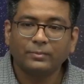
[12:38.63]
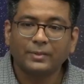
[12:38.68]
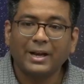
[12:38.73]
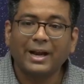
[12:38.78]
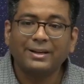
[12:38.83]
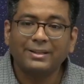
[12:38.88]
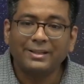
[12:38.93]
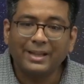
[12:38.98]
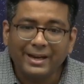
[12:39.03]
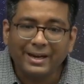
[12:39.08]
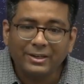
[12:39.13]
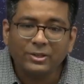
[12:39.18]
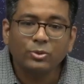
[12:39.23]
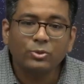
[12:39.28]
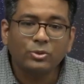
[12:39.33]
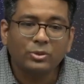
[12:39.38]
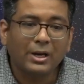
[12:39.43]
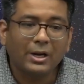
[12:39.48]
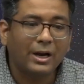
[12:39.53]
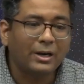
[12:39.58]
and then you
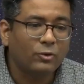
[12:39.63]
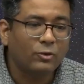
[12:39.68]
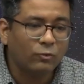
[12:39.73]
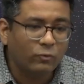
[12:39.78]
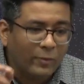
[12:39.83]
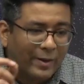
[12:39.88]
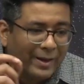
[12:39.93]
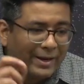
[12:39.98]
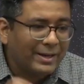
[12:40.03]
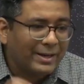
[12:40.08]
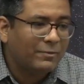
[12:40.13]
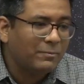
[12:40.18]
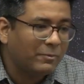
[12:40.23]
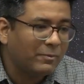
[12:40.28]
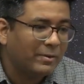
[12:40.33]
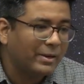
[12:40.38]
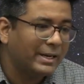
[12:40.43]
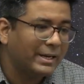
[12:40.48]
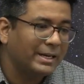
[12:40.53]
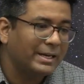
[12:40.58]
start very
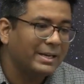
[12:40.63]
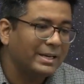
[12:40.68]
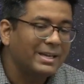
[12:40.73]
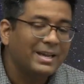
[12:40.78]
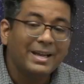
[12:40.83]
weakly